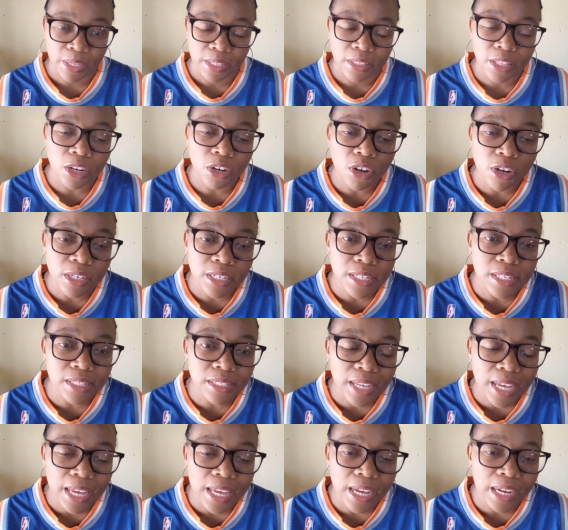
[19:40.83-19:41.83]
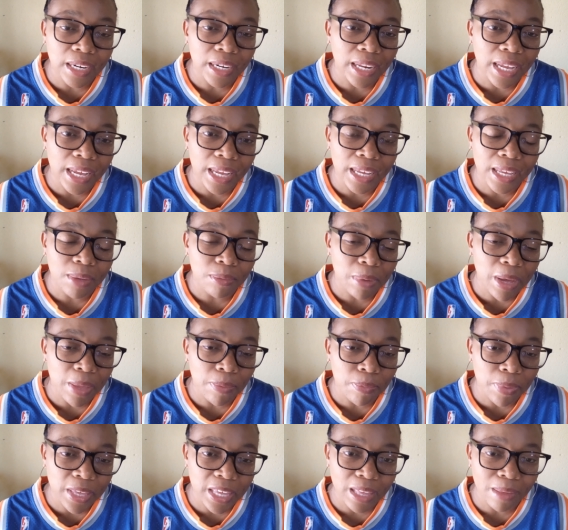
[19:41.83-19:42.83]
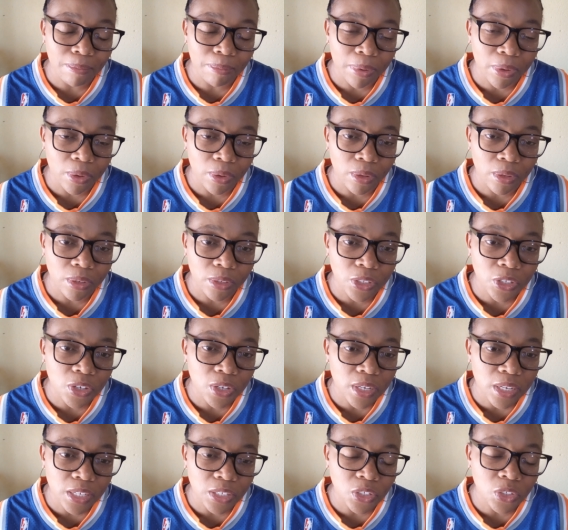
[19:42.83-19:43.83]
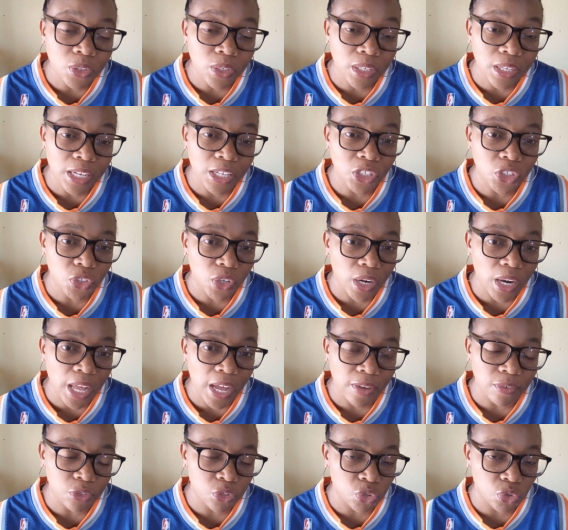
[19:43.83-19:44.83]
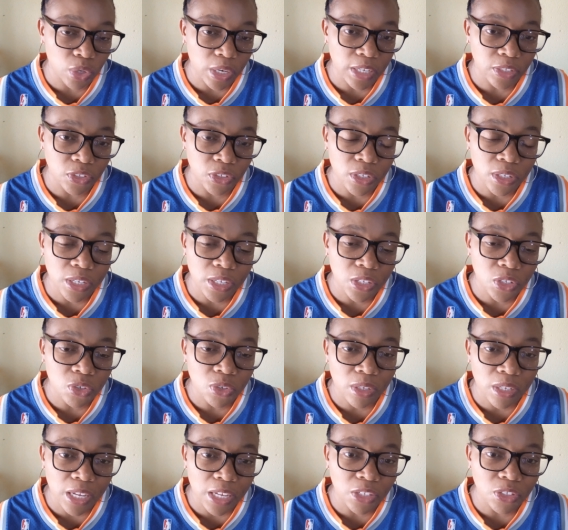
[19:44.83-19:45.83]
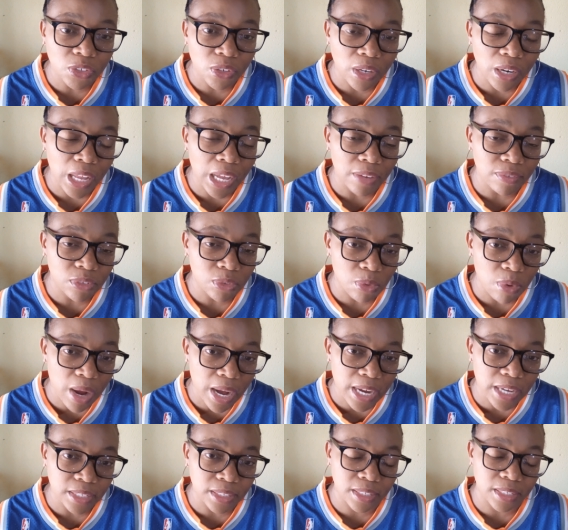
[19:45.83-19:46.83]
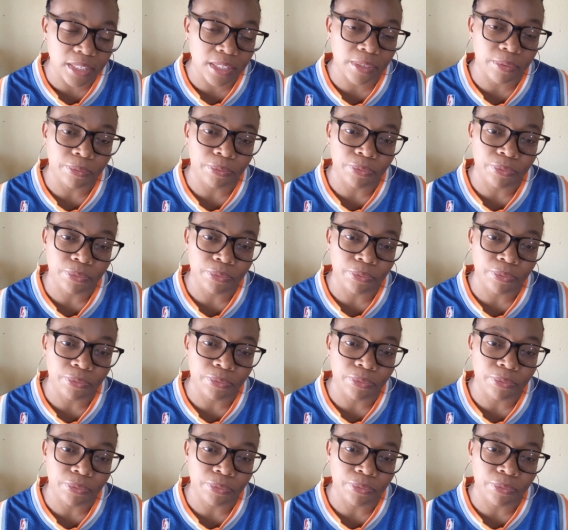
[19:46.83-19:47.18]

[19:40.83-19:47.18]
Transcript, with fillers: the lord is saying like my people you need to get your life straight you need to get your lives right